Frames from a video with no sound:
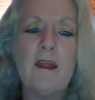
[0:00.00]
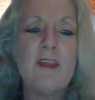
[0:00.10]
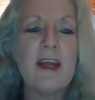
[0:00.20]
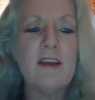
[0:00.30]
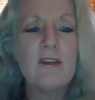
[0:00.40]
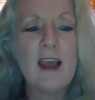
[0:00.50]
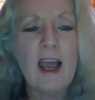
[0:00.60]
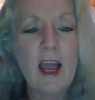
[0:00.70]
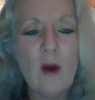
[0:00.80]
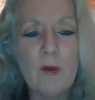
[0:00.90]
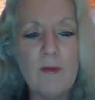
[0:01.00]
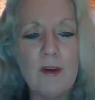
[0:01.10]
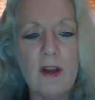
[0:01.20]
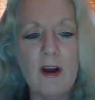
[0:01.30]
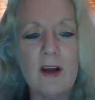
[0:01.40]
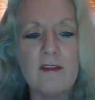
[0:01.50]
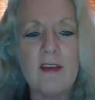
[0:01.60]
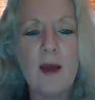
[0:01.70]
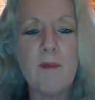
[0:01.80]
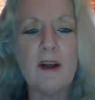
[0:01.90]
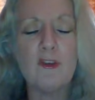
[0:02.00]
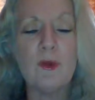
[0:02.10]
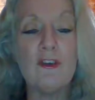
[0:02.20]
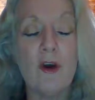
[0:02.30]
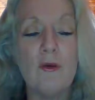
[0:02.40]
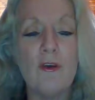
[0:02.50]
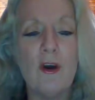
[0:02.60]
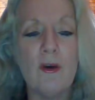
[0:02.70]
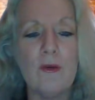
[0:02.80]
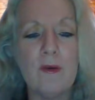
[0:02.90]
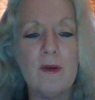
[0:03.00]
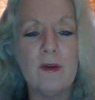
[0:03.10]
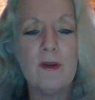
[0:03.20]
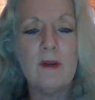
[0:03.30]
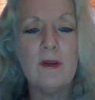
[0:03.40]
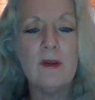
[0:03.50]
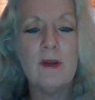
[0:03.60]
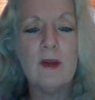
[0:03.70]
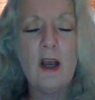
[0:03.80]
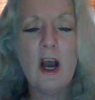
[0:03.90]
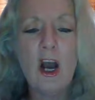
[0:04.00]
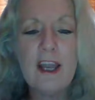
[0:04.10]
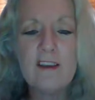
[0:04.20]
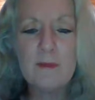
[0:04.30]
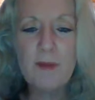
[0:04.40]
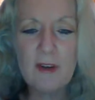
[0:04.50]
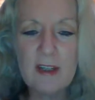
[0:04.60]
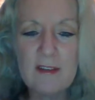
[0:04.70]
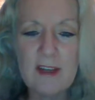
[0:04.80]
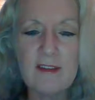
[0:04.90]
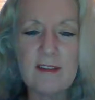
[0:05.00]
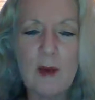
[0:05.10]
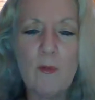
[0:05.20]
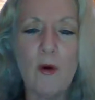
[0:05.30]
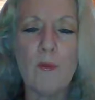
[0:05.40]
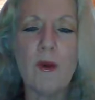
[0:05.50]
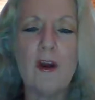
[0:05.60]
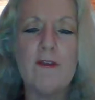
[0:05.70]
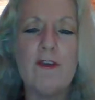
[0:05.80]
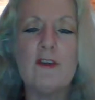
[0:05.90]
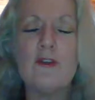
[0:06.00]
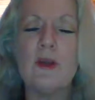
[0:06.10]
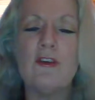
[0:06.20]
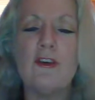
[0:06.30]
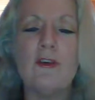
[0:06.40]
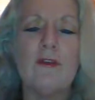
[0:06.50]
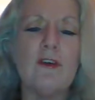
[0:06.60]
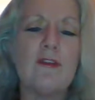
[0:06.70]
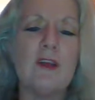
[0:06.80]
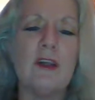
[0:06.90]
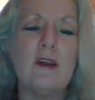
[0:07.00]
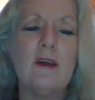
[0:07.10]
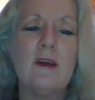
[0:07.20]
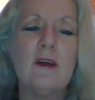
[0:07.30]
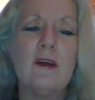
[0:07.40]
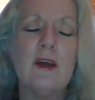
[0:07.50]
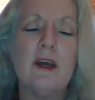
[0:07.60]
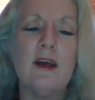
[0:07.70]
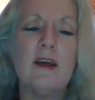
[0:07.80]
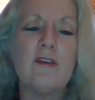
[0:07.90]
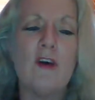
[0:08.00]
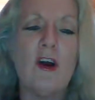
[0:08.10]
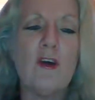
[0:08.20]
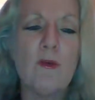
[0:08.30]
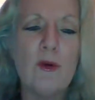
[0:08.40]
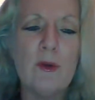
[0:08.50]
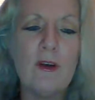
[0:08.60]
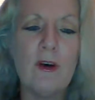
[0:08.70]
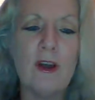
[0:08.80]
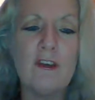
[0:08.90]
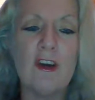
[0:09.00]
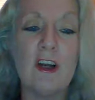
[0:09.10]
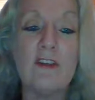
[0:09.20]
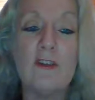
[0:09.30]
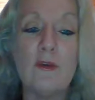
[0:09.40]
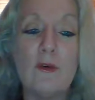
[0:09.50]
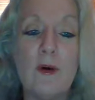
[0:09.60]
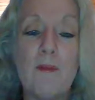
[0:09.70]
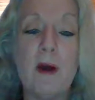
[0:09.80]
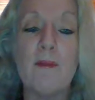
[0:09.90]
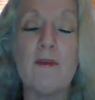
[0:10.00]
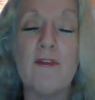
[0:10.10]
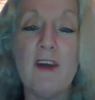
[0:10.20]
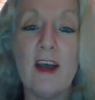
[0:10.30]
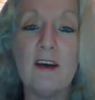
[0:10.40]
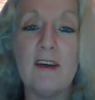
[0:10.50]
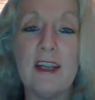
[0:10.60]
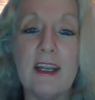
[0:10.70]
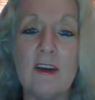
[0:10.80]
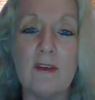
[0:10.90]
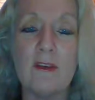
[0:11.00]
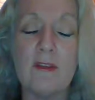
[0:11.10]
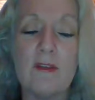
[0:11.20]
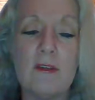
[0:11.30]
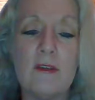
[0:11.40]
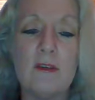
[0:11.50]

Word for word: That is how we realise how much we don't know. I experienced that somewhat when I first went to university. As I grew in knowledge, I saw my profound ignorance.